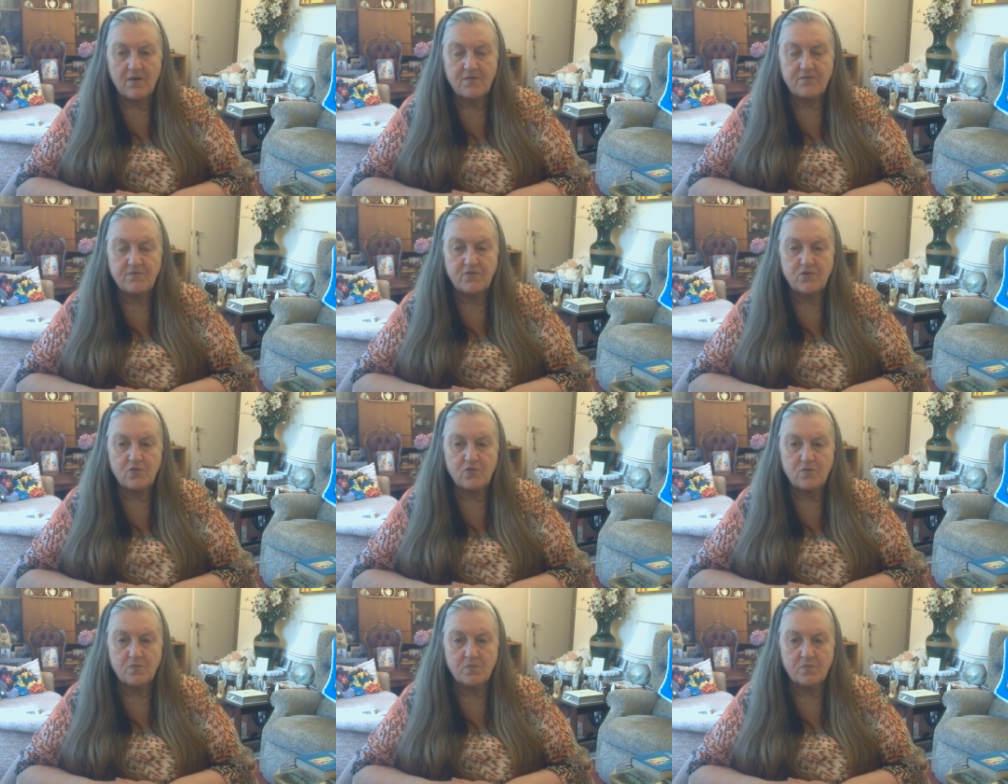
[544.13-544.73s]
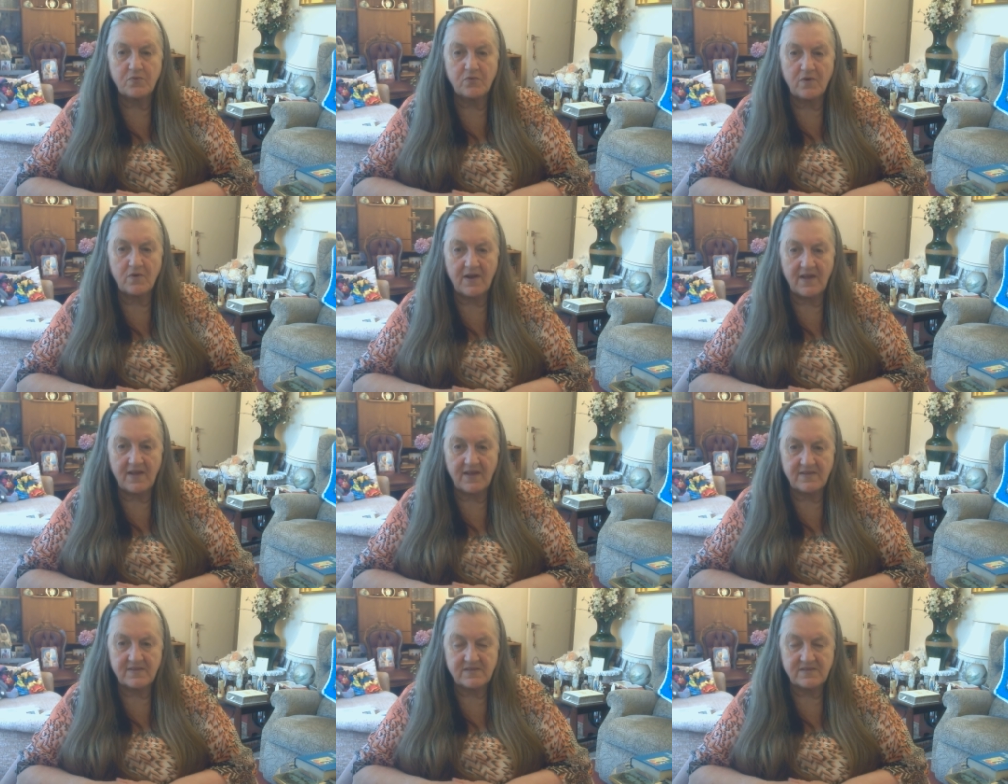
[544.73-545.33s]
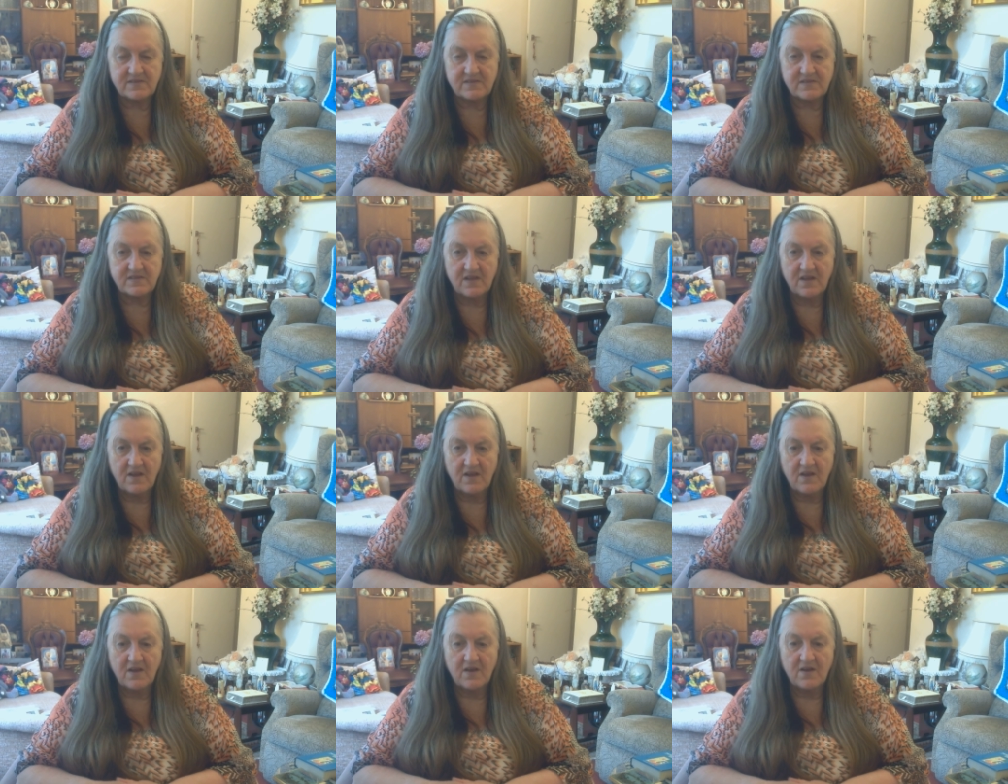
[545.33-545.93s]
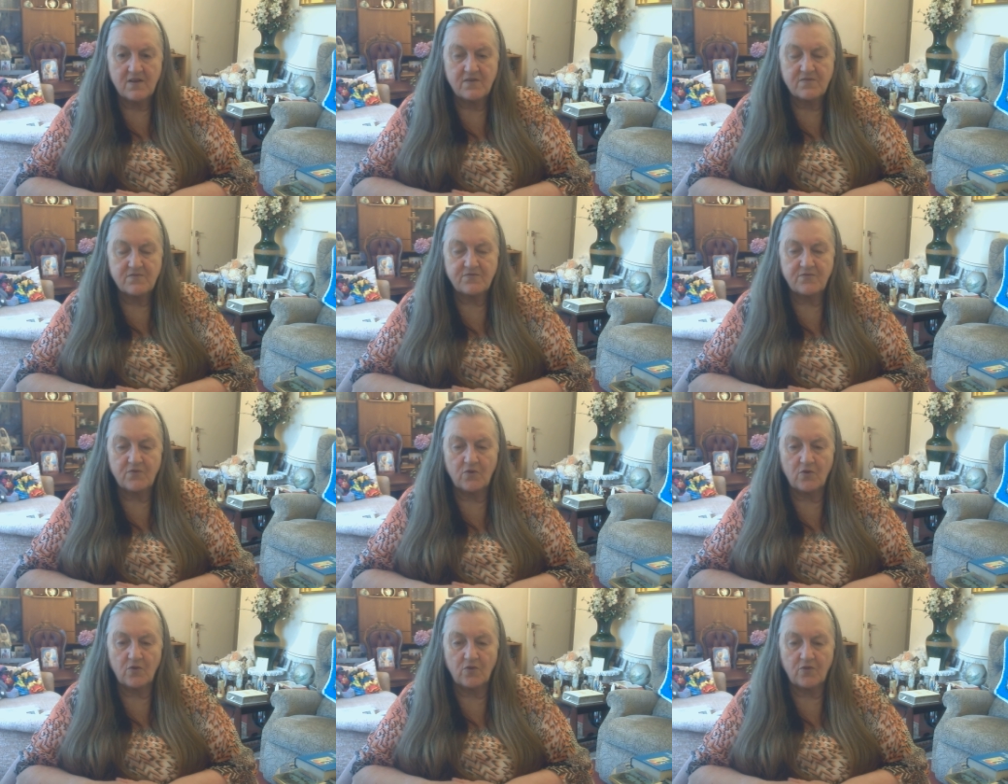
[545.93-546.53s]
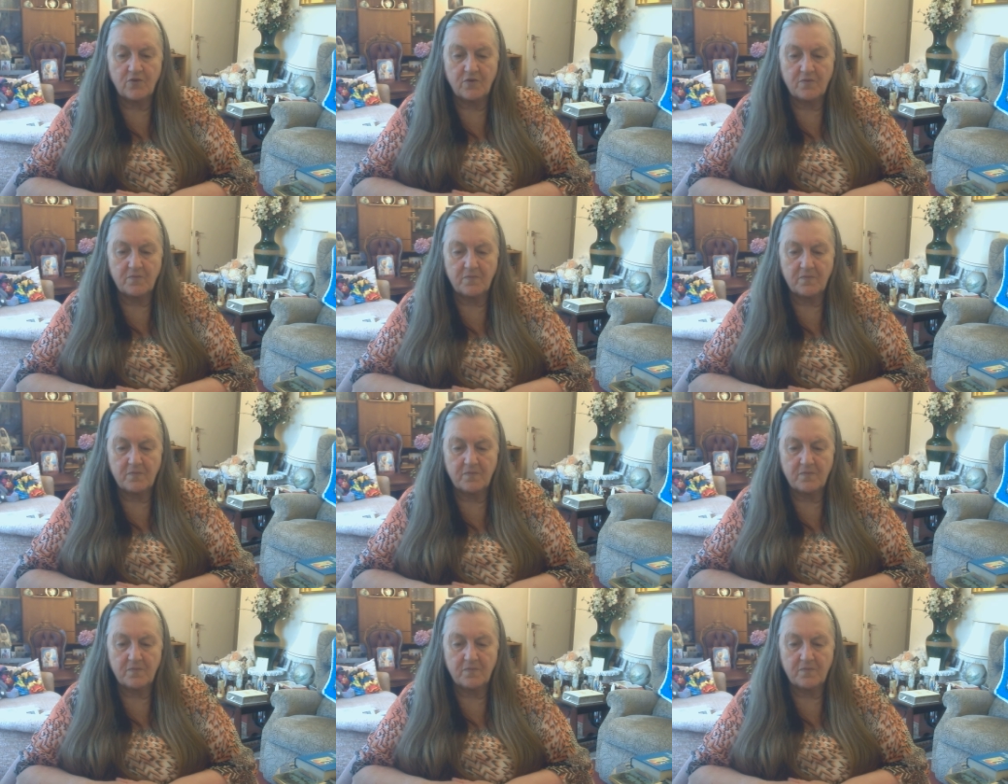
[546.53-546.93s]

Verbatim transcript: a few prayers for the